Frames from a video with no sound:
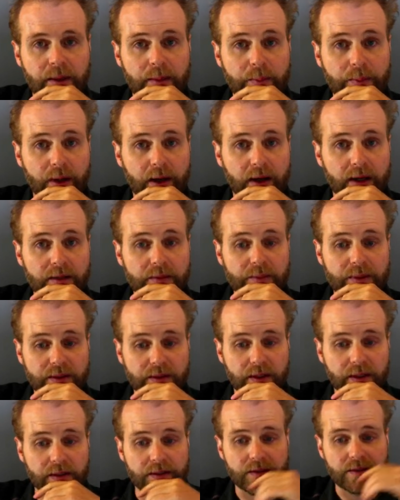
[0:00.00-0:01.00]
But
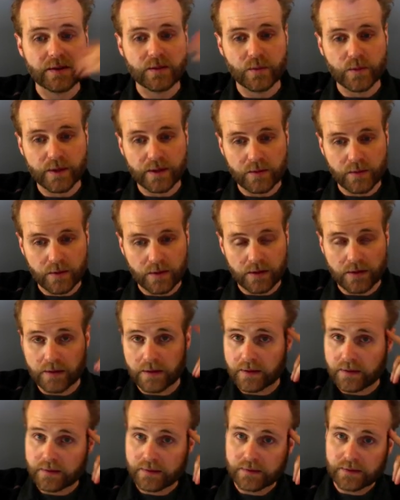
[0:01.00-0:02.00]
because we
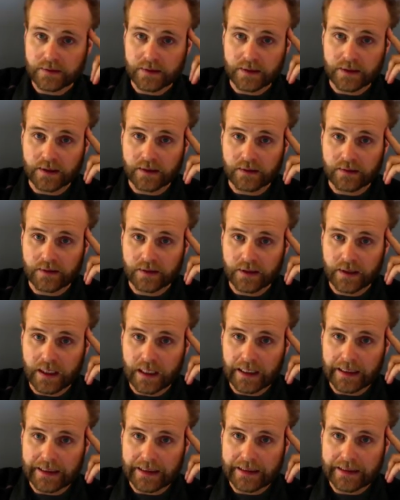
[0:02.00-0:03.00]
were a little
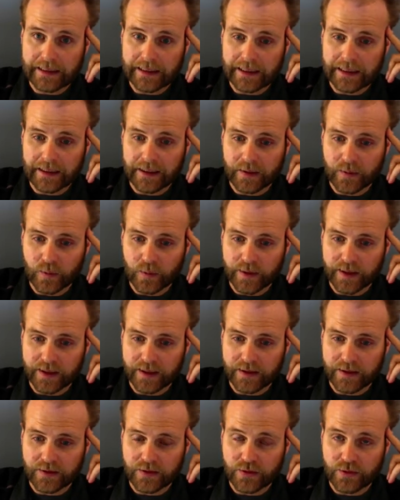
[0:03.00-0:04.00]
naughty and
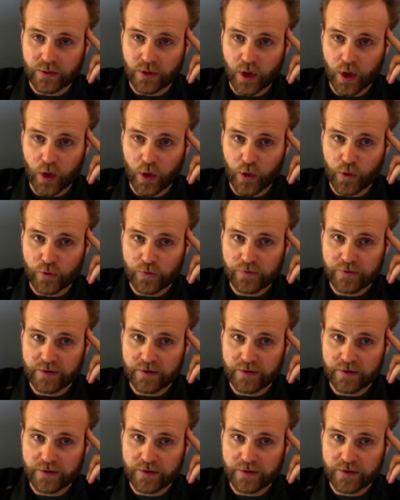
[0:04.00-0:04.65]
we drove